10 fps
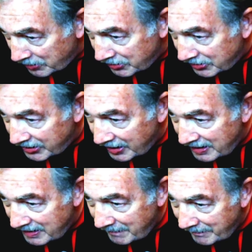you
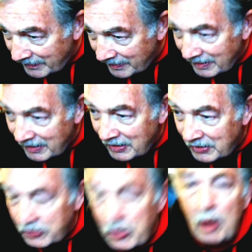today
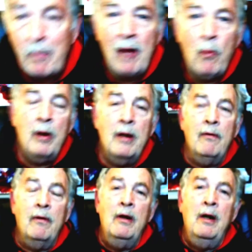to talk about one of
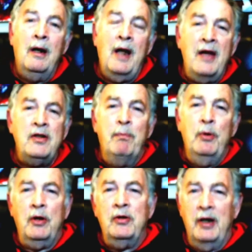the last
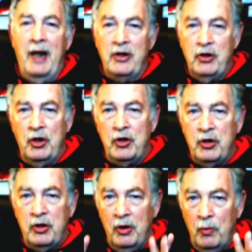books that I
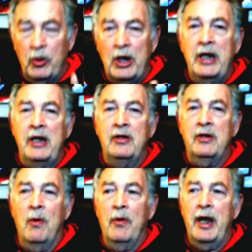just released
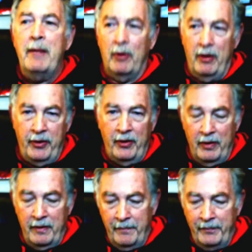on April the
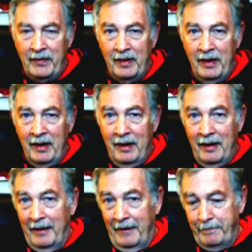
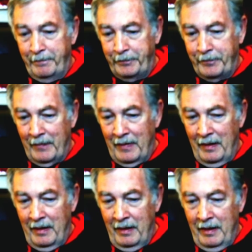3rd.
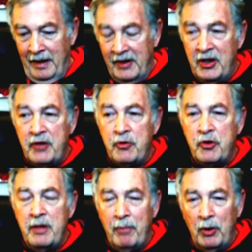It's an
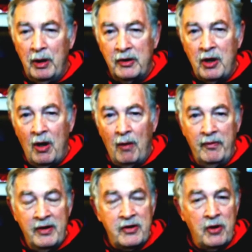interesting book. It's called
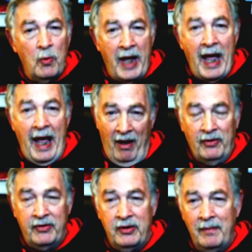This Old
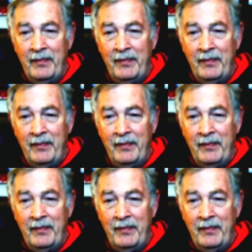House.